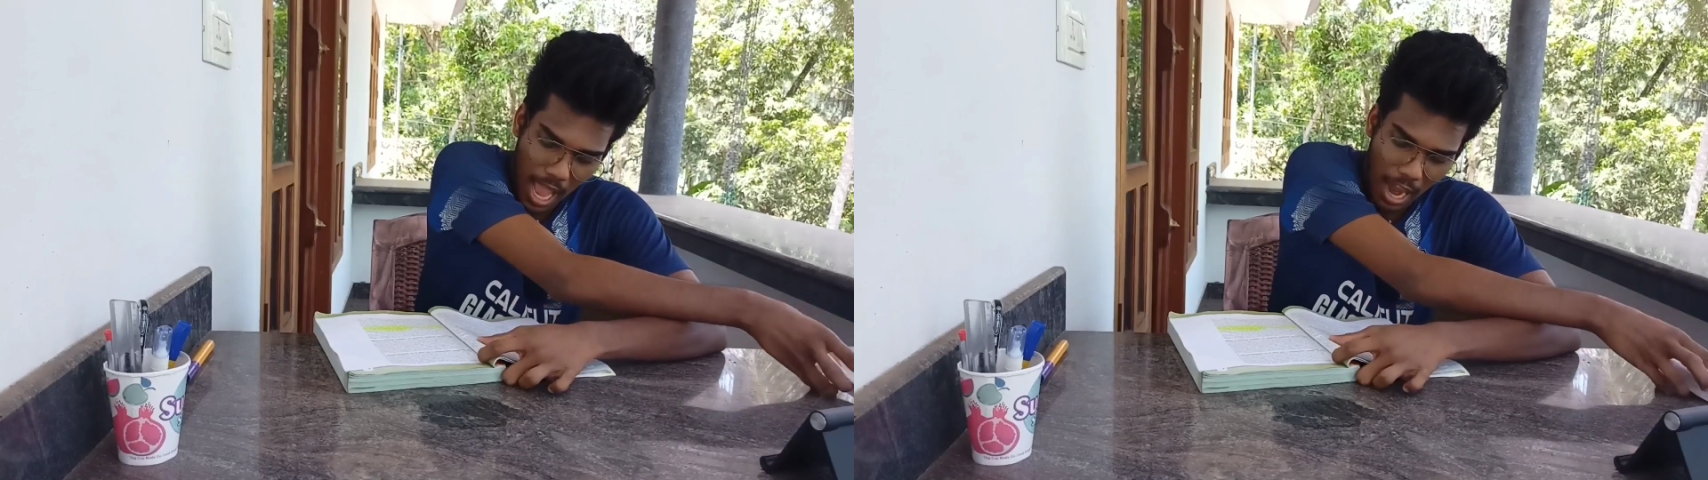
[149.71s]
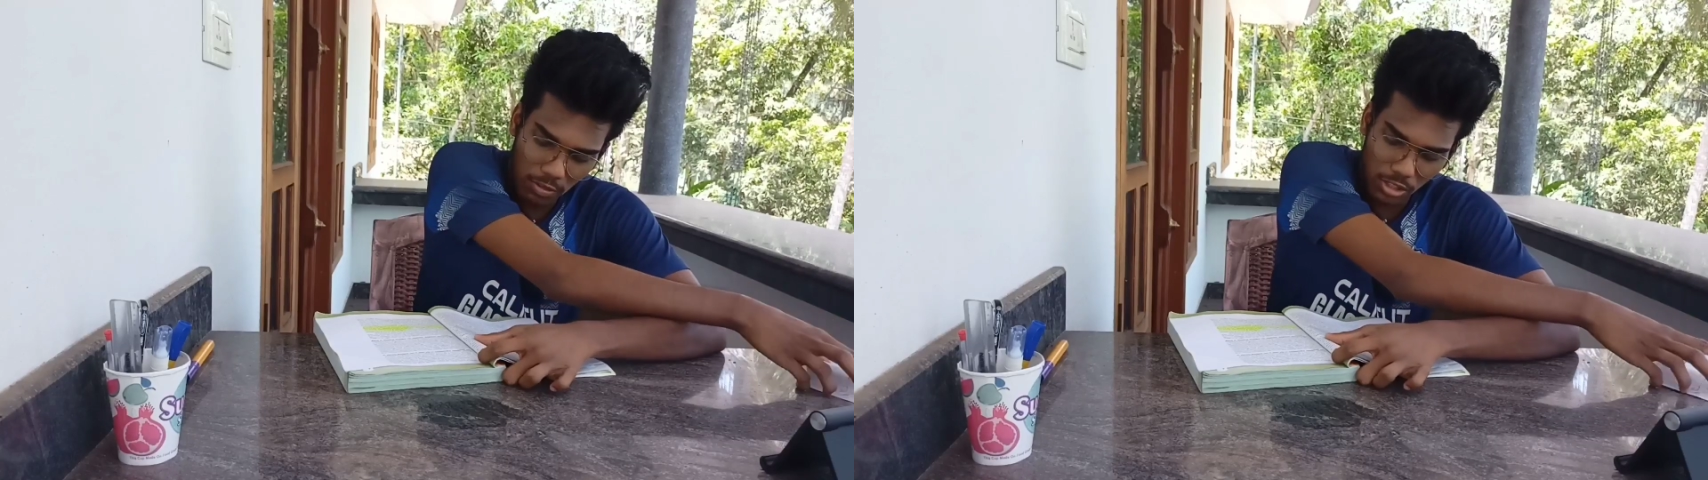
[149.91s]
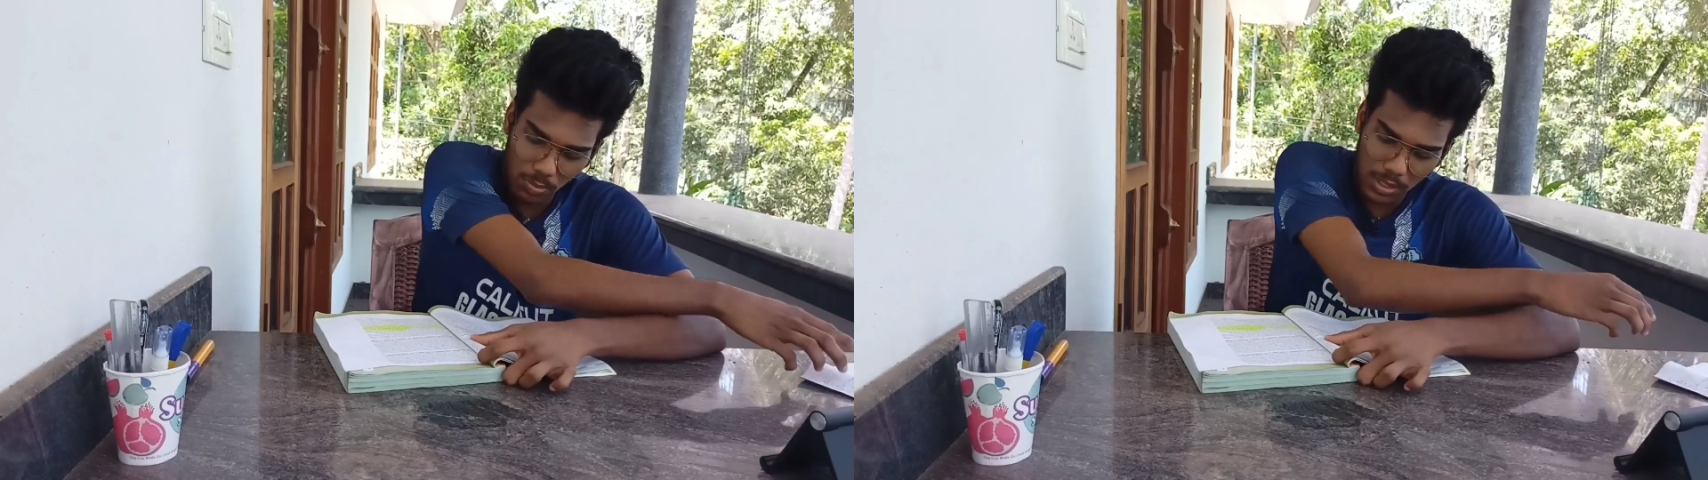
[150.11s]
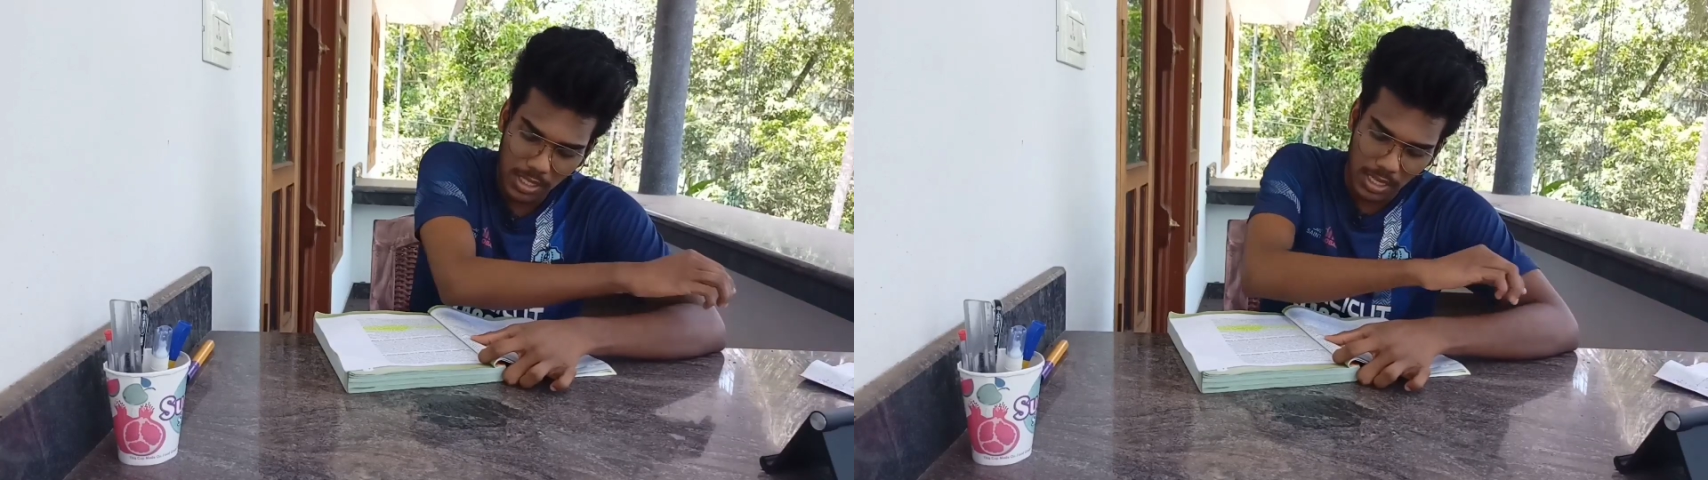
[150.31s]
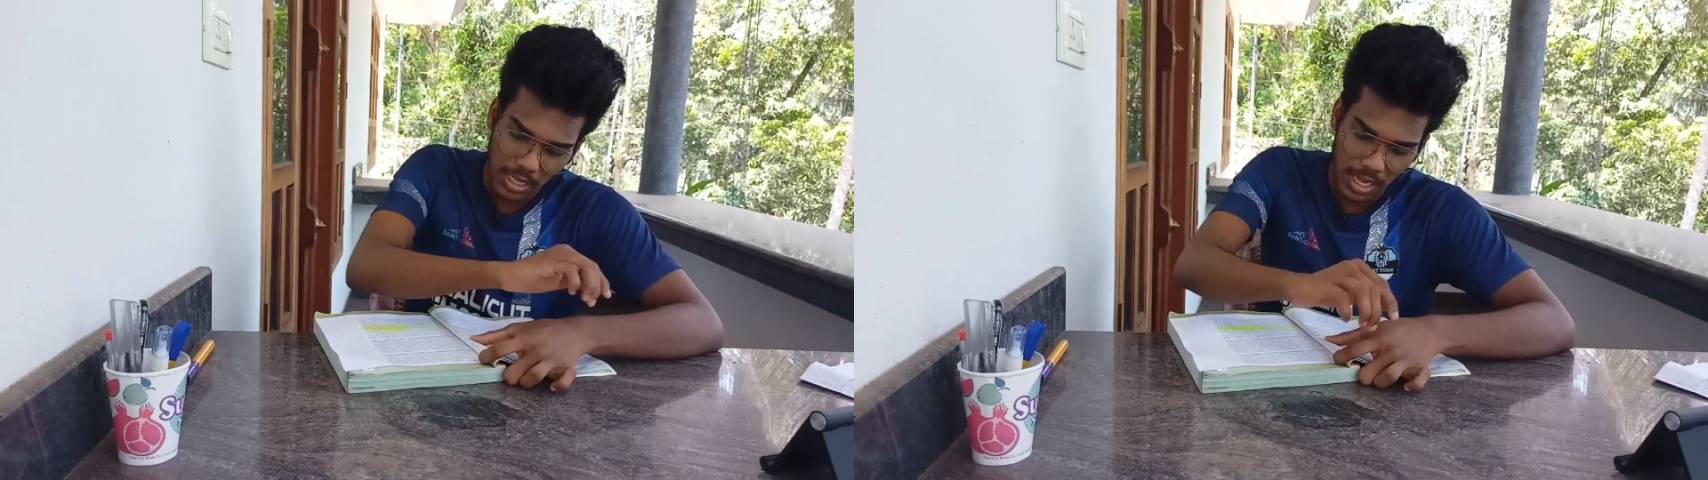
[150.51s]
have to be
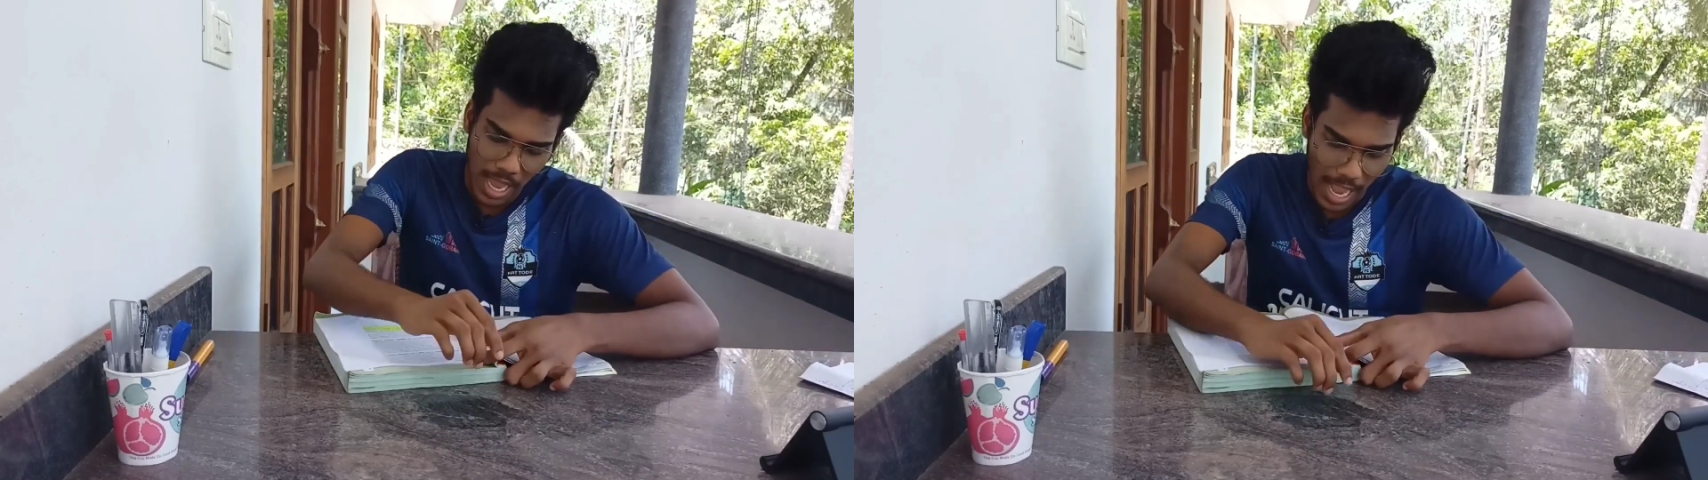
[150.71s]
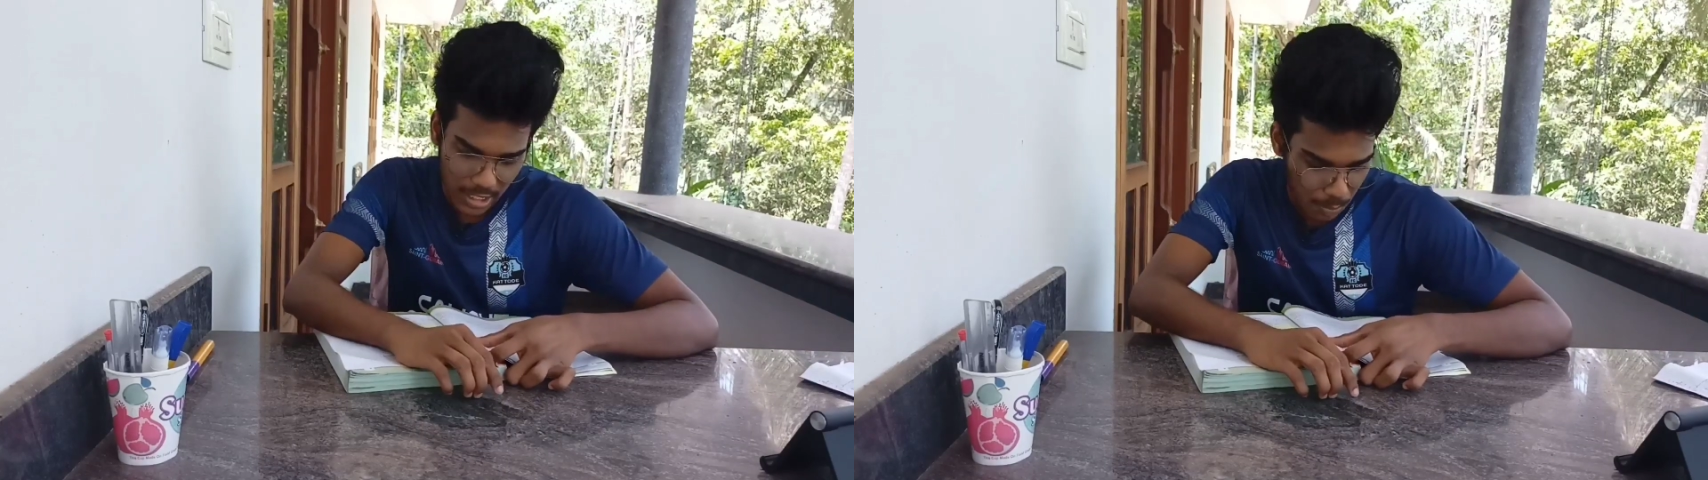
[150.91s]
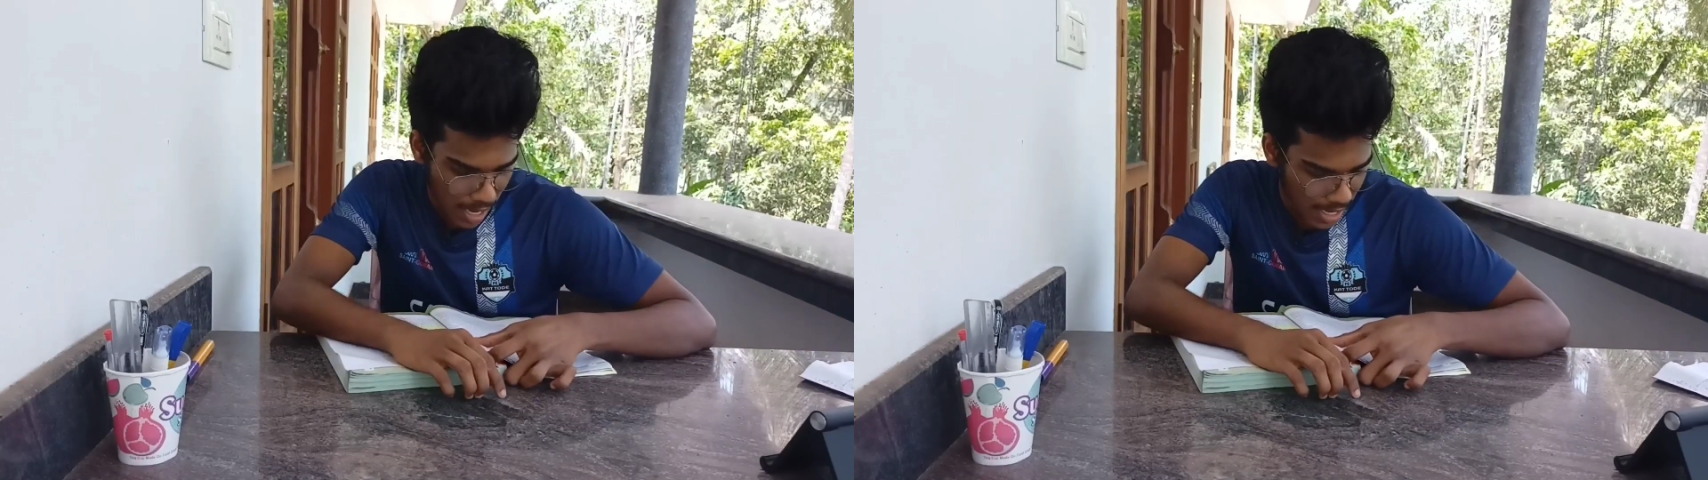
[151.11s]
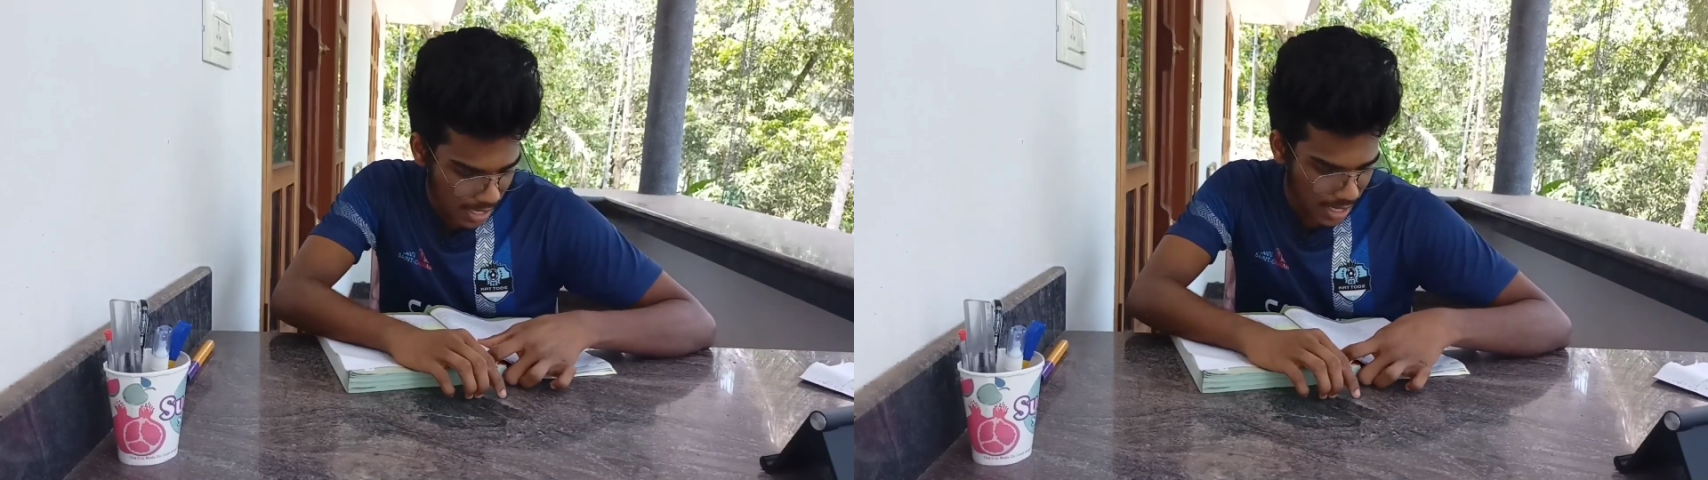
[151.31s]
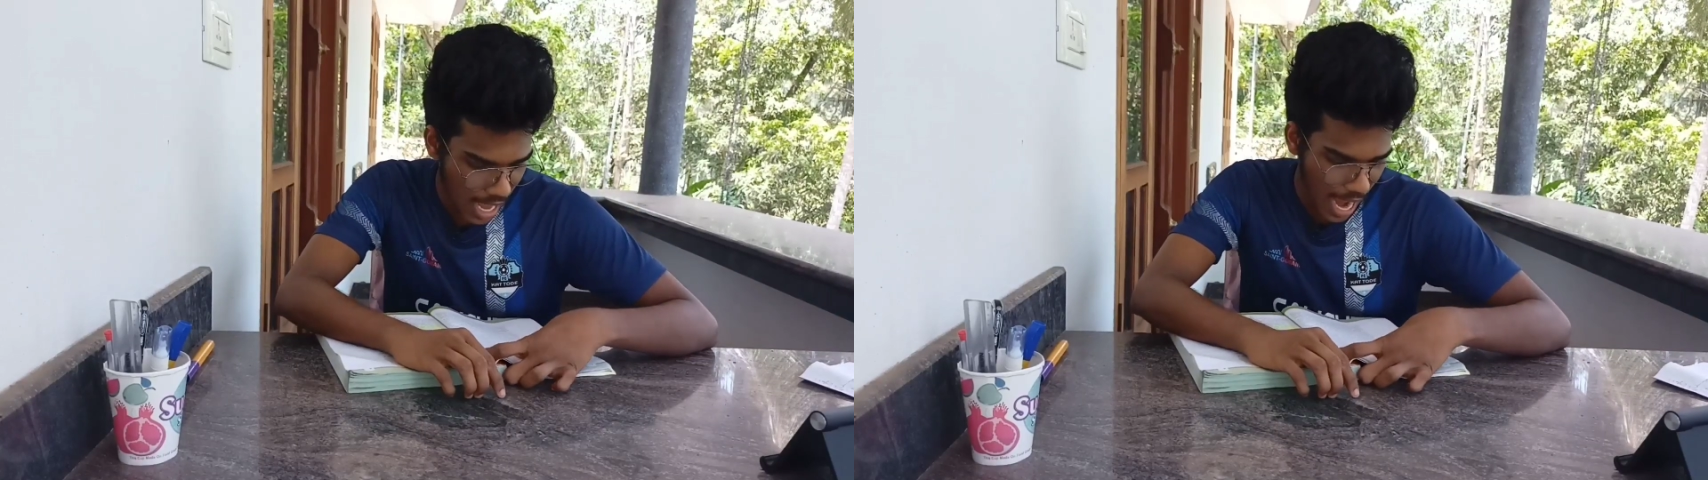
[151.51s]
explained,